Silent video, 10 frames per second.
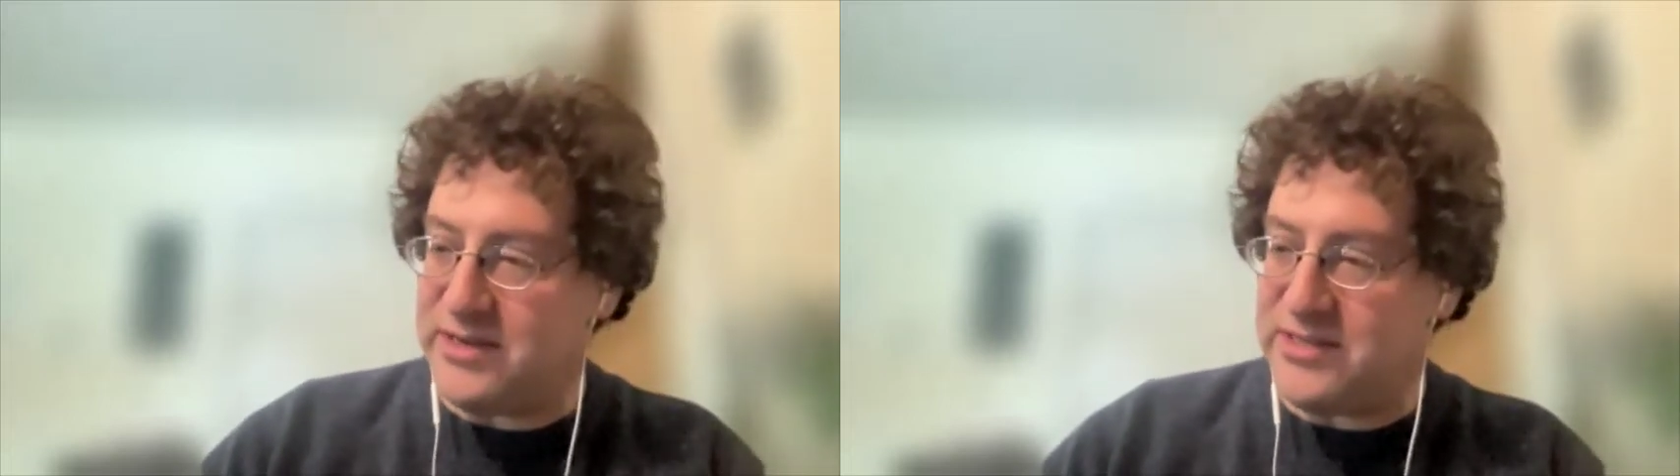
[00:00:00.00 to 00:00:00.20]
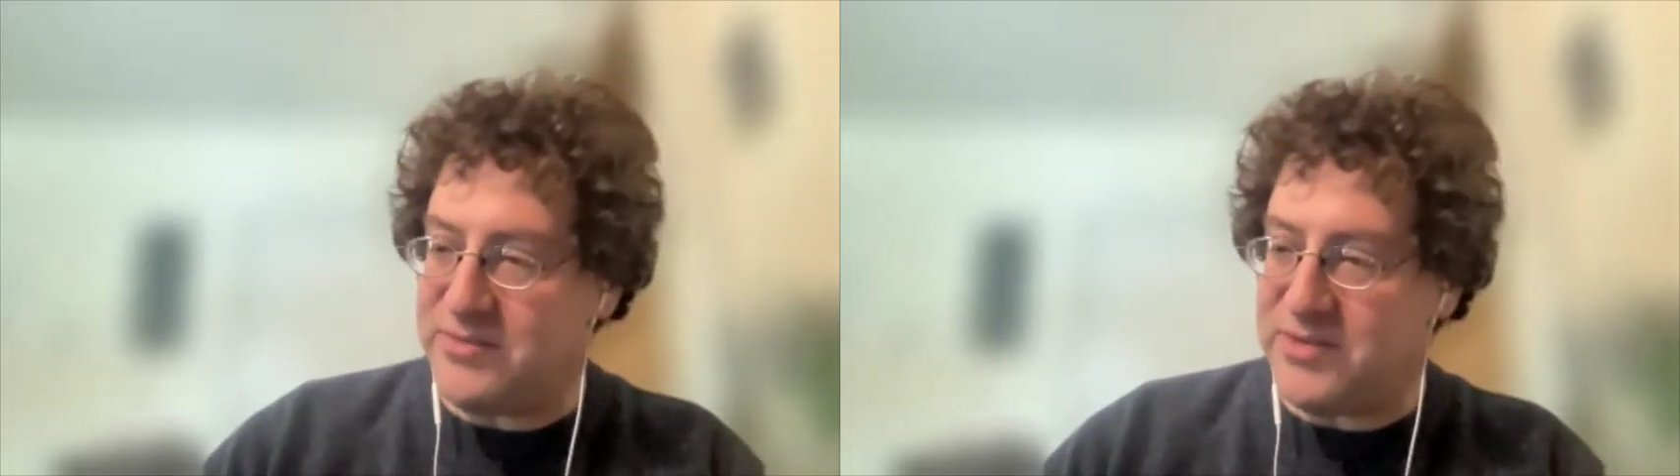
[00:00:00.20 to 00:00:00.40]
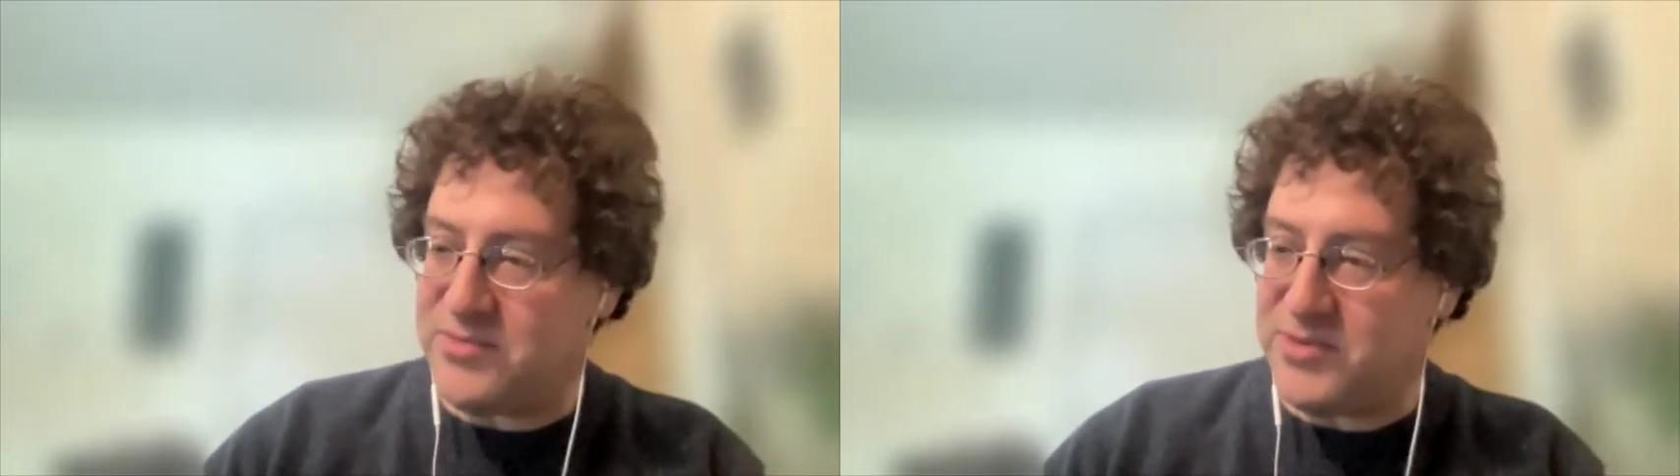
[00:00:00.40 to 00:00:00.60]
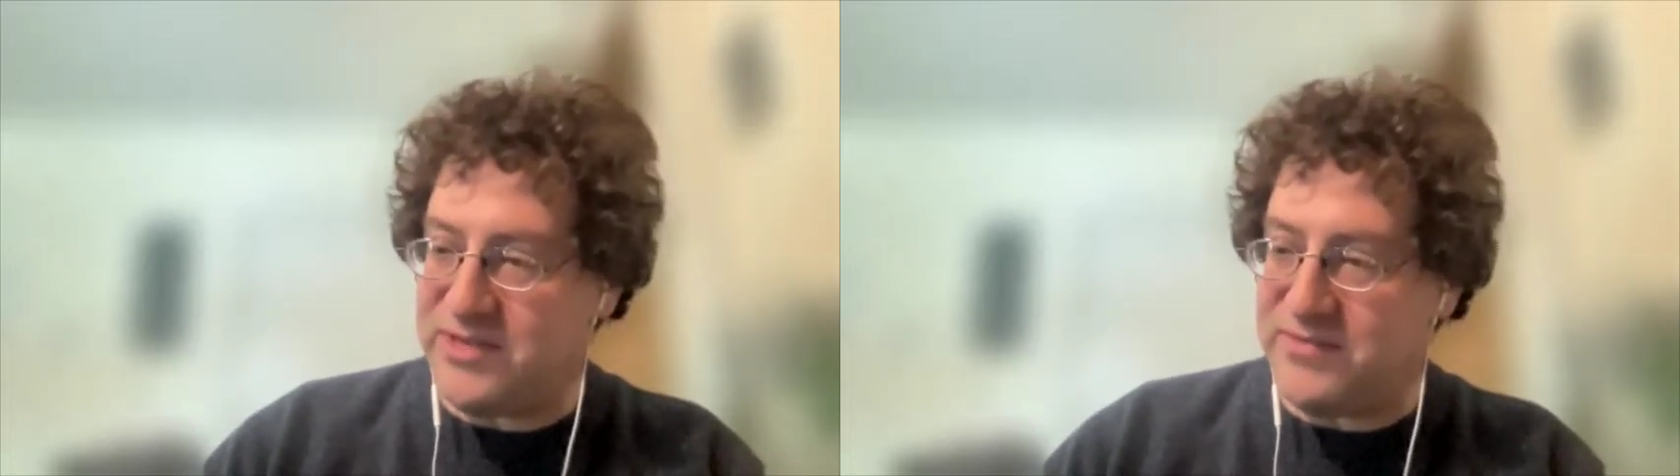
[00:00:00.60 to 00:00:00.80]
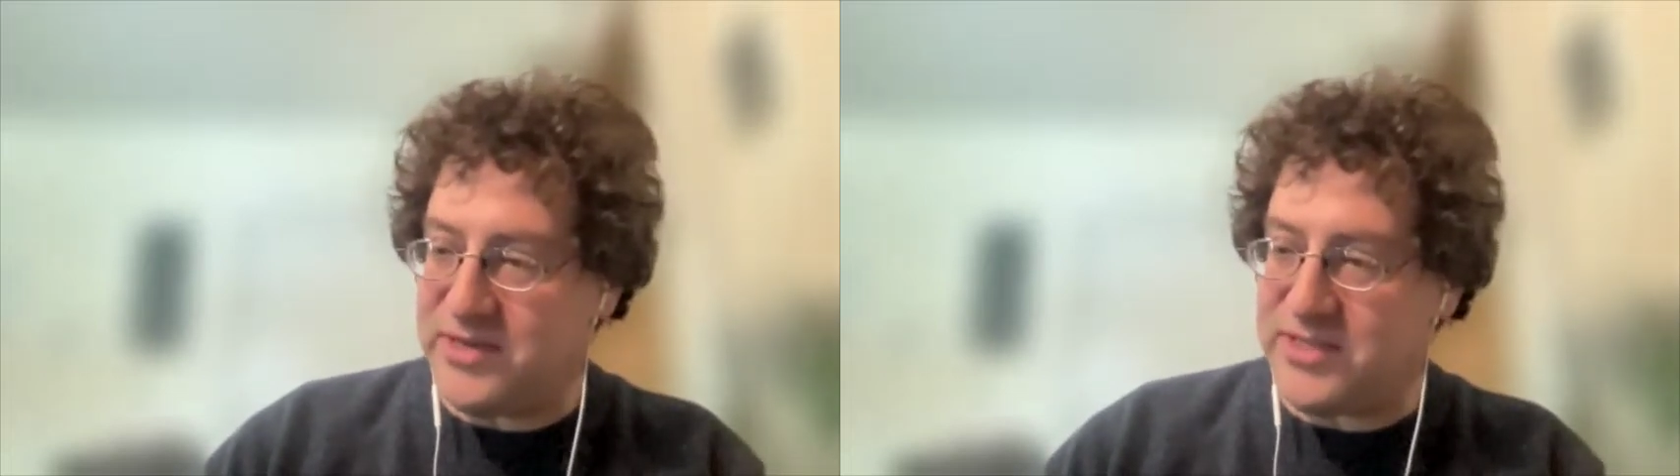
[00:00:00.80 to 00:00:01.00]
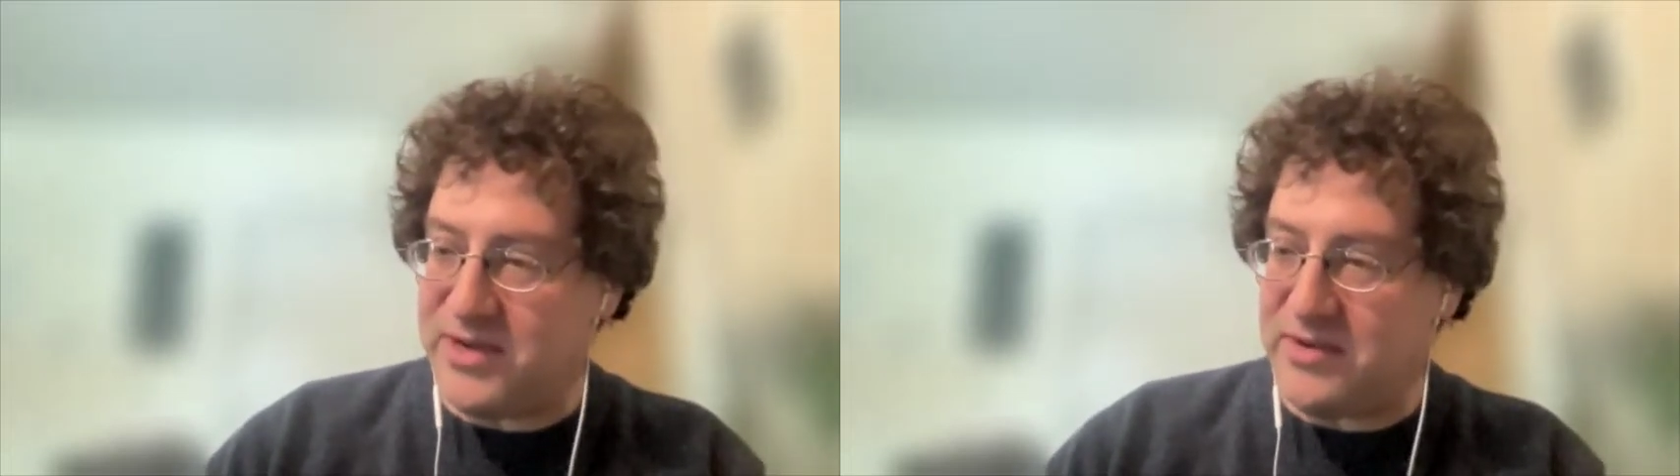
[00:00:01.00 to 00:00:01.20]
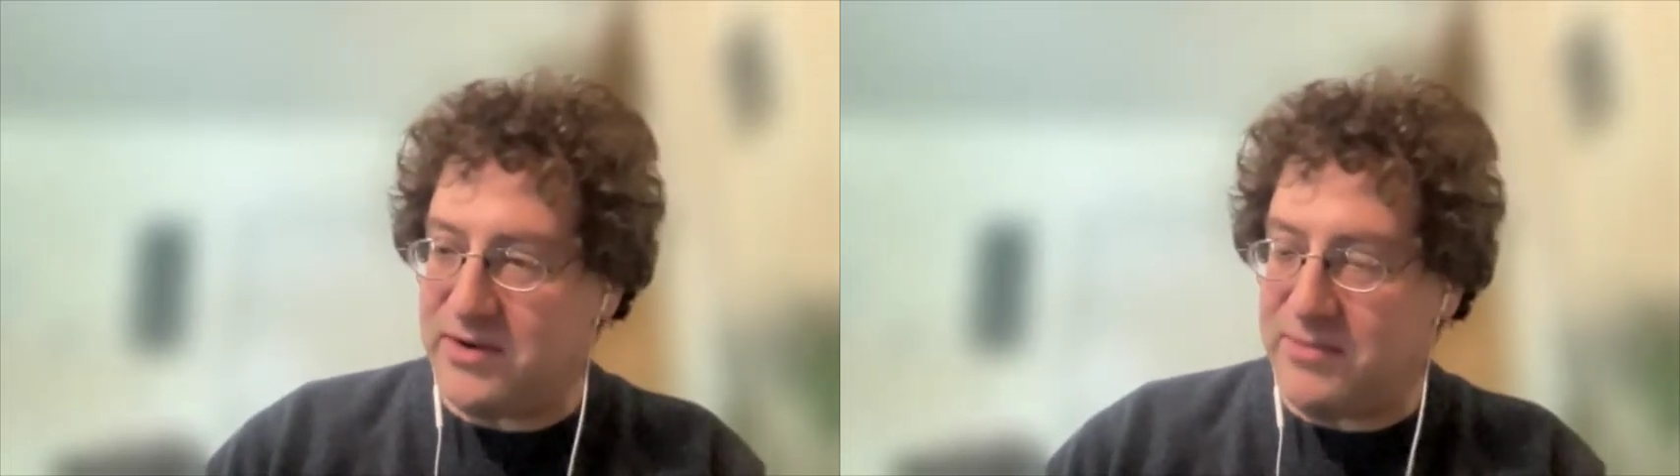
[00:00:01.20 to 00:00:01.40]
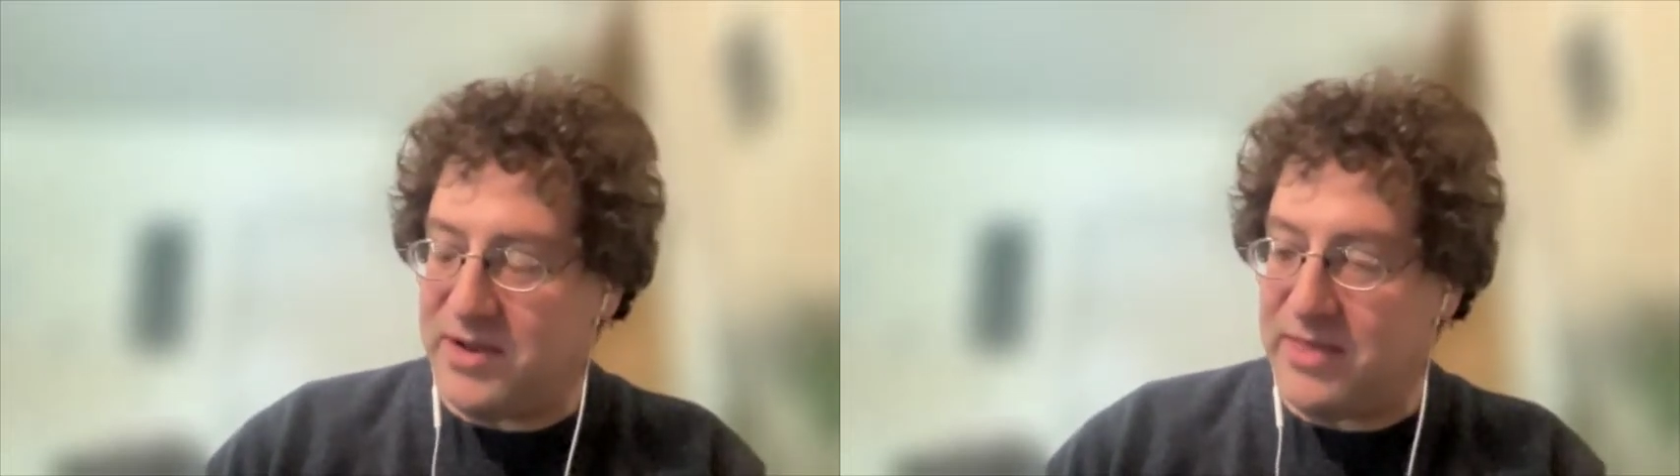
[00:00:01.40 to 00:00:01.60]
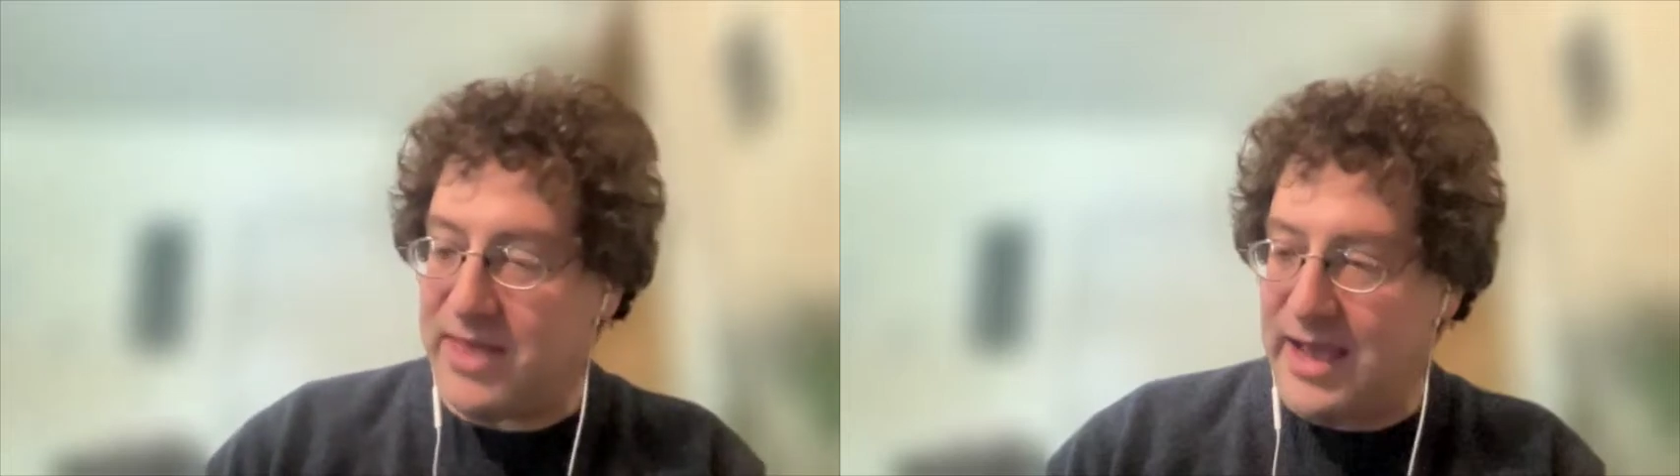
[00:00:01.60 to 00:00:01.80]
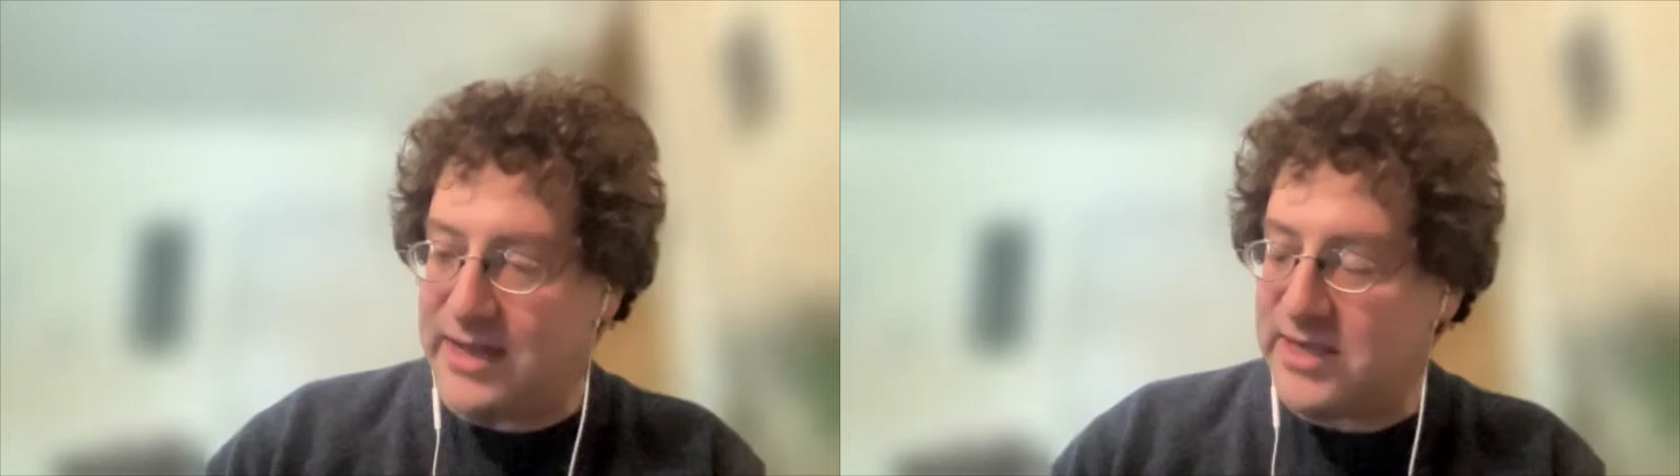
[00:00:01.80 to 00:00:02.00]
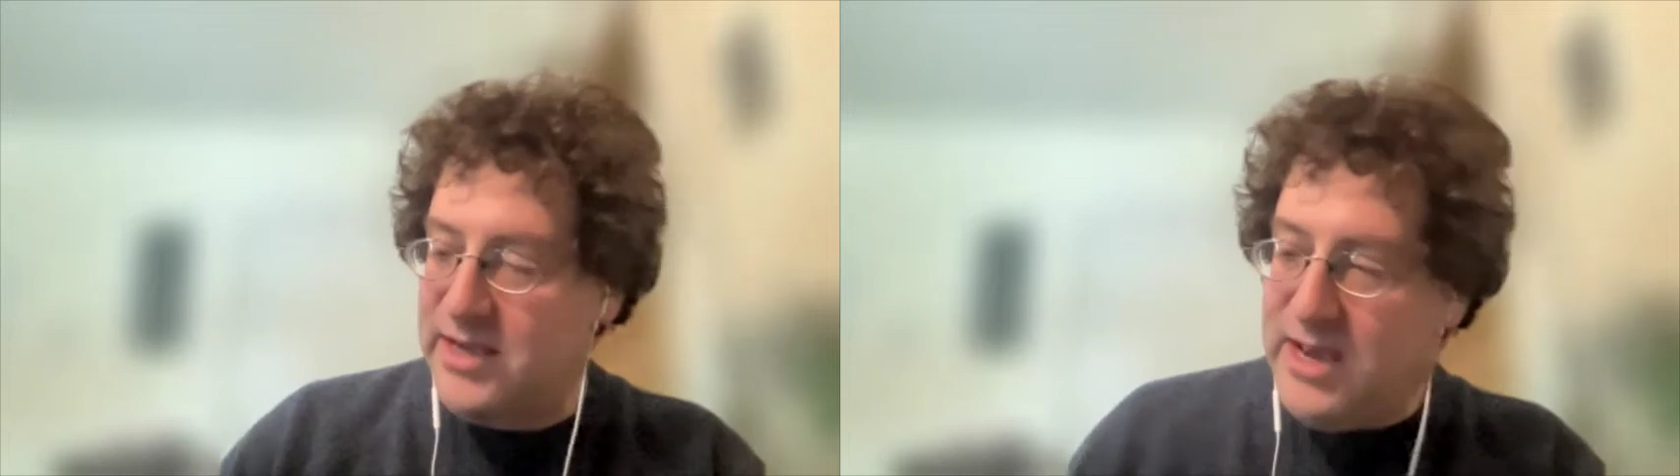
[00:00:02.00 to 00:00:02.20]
some of the specifics about that,